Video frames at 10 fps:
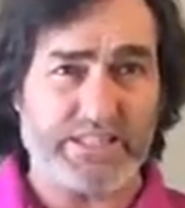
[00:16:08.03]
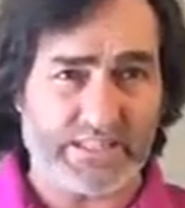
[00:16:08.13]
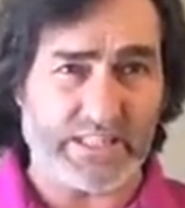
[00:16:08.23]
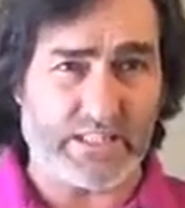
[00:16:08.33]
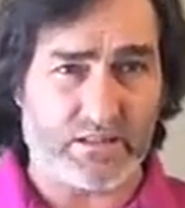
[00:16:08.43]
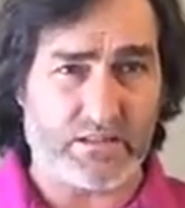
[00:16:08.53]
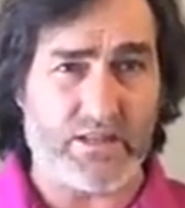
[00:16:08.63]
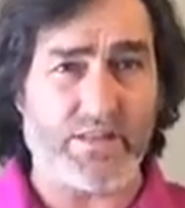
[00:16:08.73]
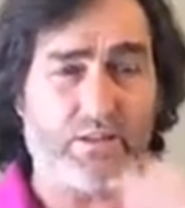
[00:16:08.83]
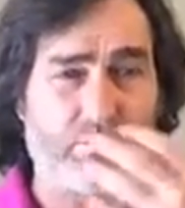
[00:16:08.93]
sit,
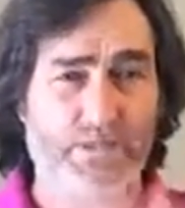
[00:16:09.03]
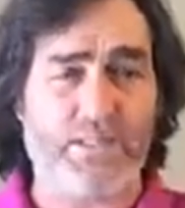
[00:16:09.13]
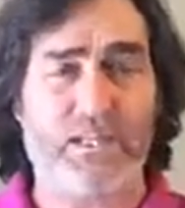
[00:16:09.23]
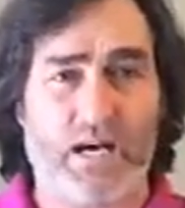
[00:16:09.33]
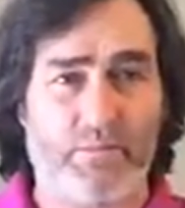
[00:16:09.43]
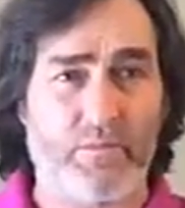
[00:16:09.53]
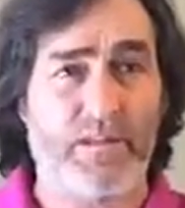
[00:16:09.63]
and then you build it up.